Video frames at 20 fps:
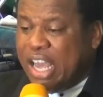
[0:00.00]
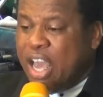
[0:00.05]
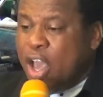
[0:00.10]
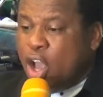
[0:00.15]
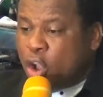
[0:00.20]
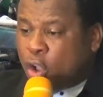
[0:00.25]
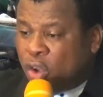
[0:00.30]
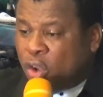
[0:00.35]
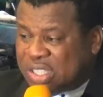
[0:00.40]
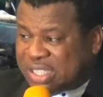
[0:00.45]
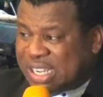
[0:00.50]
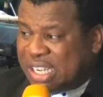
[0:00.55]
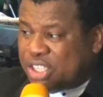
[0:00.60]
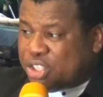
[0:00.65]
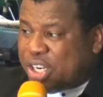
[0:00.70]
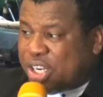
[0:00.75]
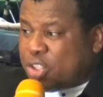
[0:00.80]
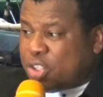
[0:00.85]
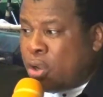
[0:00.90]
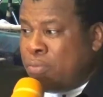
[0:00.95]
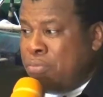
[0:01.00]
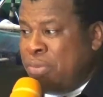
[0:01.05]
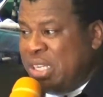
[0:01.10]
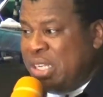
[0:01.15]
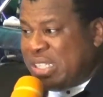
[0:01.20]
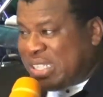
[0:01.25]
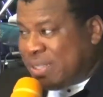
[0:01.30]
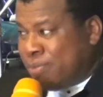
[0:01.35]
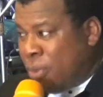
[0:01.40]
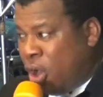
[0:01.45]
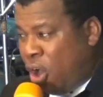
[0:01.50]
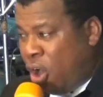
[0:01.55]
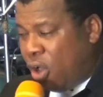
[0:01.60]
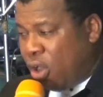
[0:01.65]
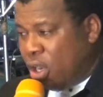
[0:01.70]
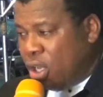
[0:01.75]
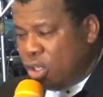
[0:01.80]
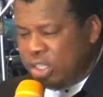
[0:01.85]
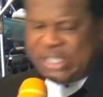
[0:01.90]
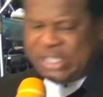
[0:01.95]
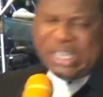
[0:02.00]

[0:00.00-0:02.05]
Concentrate on me, small. He said,